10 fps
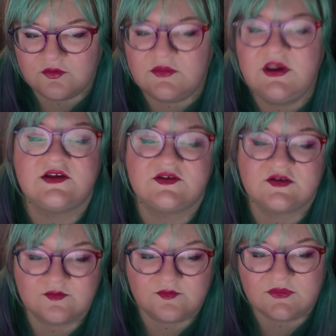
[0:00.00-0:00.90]

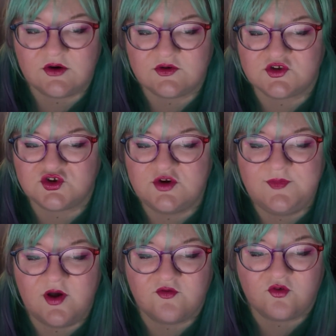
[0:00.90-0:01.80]
"Yes, there is a
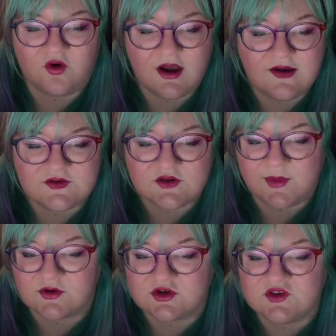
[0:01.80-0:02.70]
strip of grass
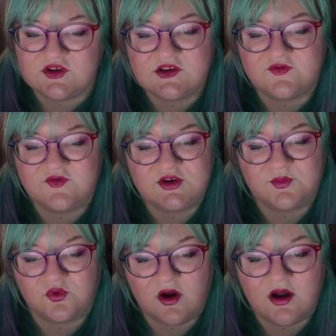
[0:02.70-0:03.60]
about 6
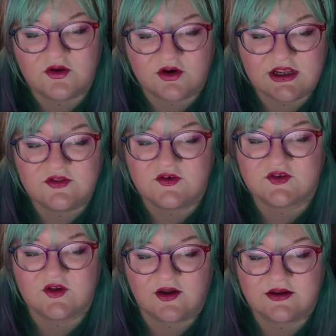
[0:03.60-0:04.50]
feet broad on either
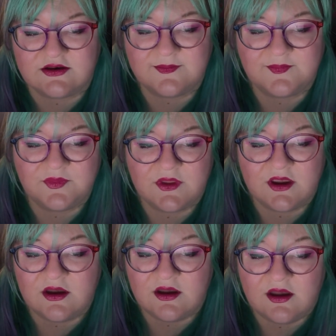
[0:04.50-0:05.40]
side."
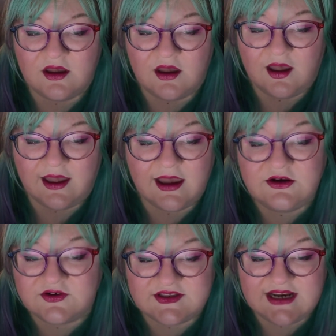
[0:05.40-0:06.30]
"I
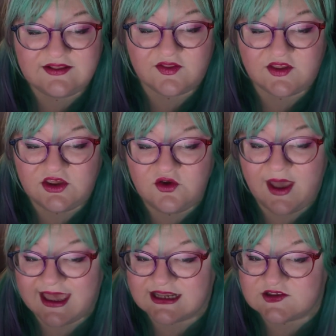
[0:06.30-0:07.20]
understand that the yew
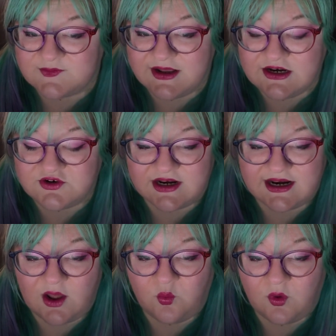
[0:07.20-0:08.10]
hedge is
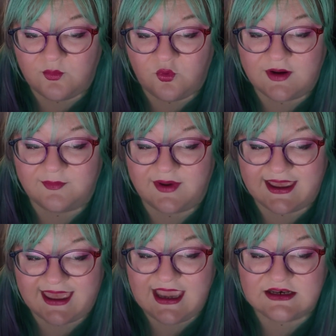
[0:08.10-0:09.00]
penetrated at one point by a
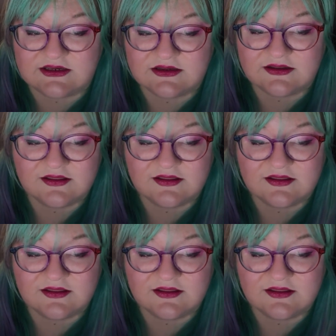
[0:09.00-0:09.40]
gate?"